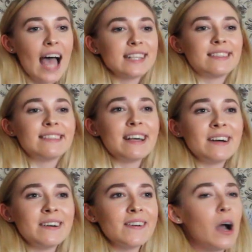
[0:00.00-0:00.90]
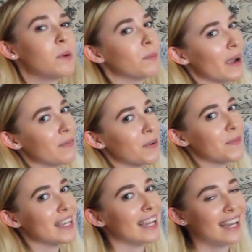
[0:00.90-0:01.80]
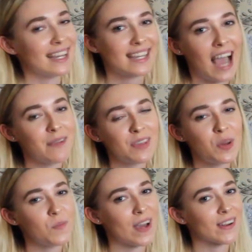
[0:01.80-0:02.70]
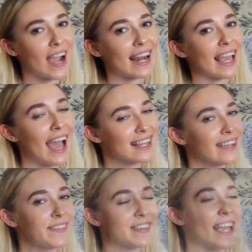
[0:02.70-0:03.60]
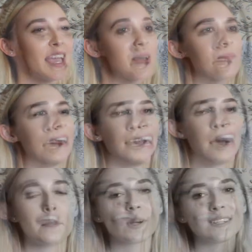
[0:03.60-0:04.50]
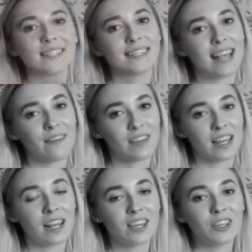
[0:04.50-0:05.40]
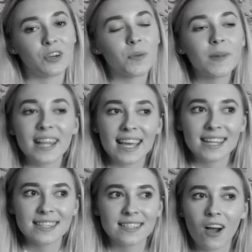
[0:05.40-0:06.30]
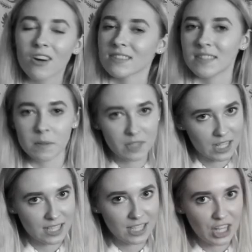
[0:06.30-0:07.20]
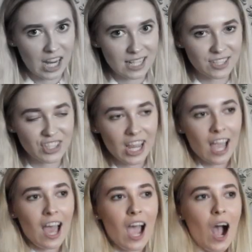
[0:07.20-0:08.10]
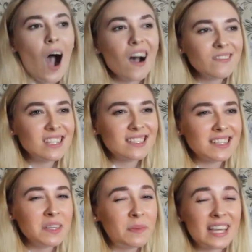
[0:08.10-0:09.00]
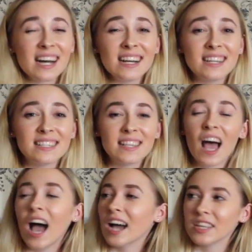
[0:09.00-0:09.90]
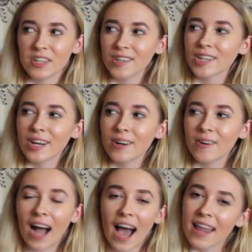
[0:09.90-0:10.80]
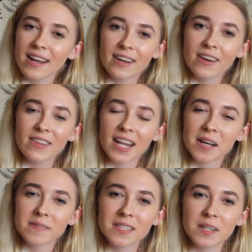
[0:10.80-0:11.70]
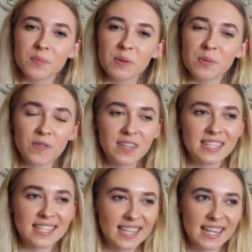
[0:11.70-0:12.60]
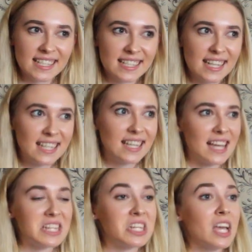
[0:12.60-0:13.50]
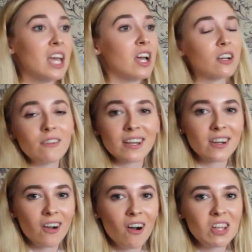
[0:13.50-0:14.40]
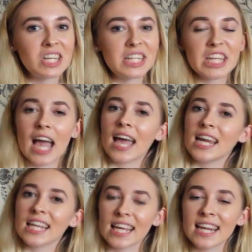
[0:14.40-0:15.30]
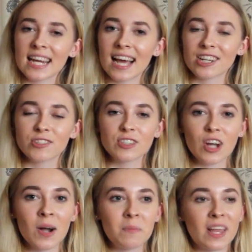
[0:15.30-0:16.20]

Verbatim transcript: So pray for me. I'm getting better at it. I definitely am. Number seven, your plans are subject to change. Obviously, because a year ago, I didn't know that I was going to be moving to Tennessee and going to college and getting an actual job.